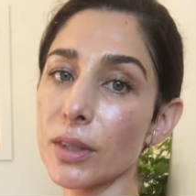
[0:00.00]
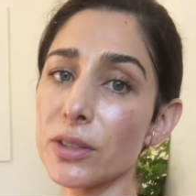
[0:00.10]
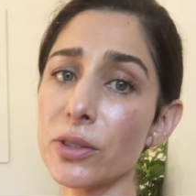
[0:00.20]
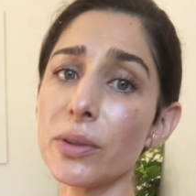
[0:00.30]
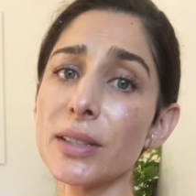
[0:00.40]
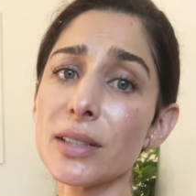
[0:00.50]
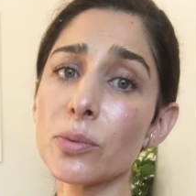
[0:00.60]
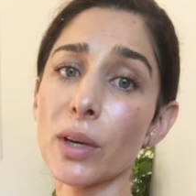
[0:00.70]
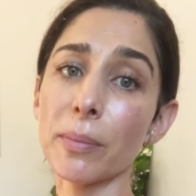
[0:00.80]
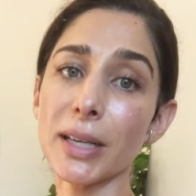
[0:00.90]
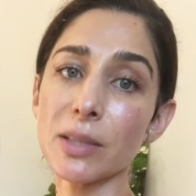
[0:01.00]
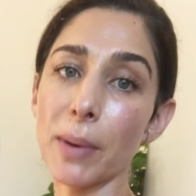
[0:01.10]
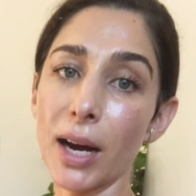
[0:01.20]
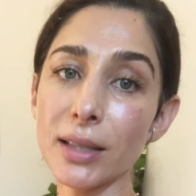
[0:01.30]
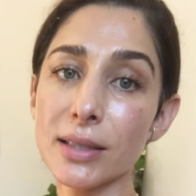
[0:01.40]
So this is one of my
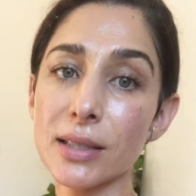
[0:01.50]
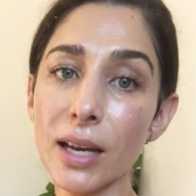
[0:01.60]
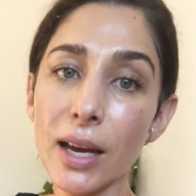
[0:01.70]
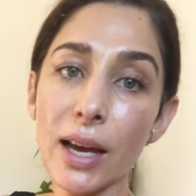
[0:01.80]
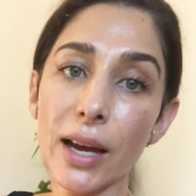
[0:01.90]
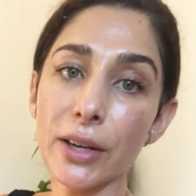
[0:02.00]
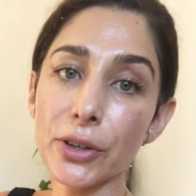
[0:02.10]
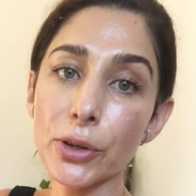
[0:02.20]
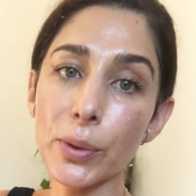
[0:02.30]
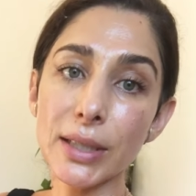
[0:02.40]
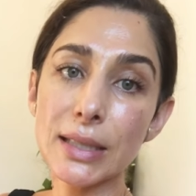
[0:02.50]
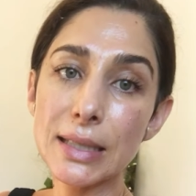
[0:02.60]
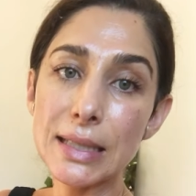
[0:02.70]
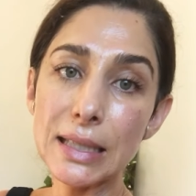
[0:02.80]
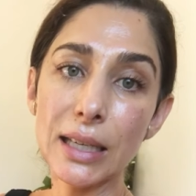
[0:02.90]
spots, and you're going to
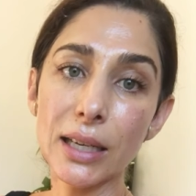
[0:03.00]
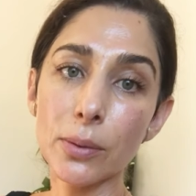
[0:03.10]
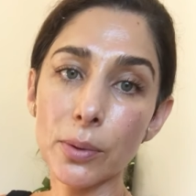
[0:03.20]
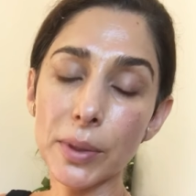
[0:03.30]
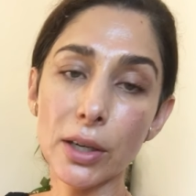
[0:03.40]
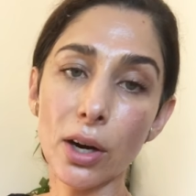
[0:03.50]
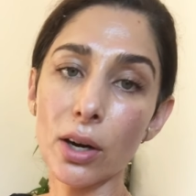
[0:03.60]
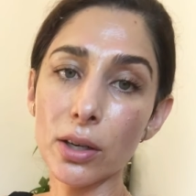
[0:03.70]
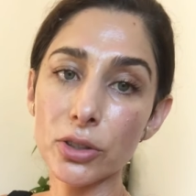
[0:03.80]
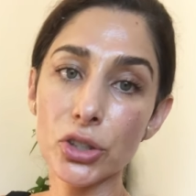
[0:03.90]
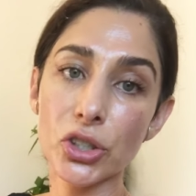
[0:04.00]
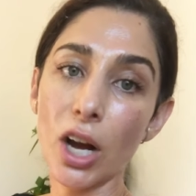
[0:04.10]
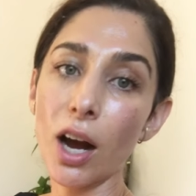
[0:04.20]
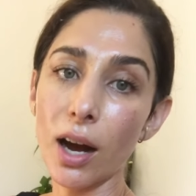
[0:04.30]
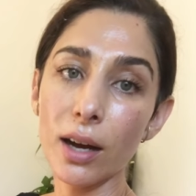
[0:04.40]
see what we call
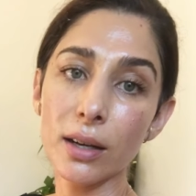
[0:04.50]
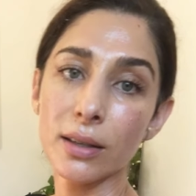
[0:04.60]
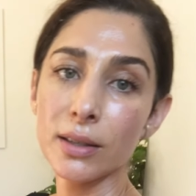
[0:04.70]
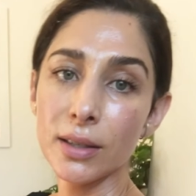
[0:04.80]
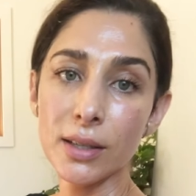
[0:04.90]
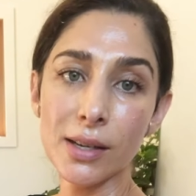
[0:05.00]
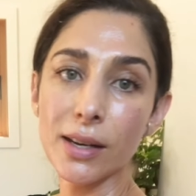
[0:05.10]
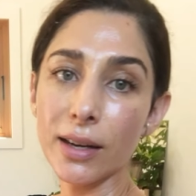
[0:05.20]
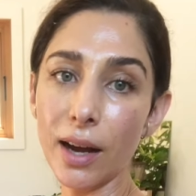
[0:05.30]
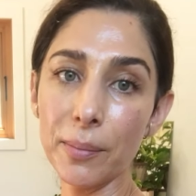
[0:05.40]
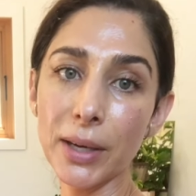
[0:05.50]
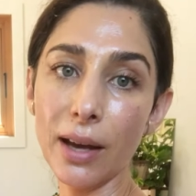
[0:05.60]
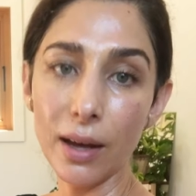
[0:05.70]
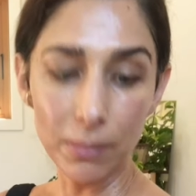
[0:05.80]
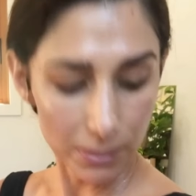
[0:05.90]
sha coming
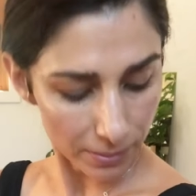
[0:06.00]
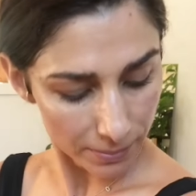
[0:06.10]
up.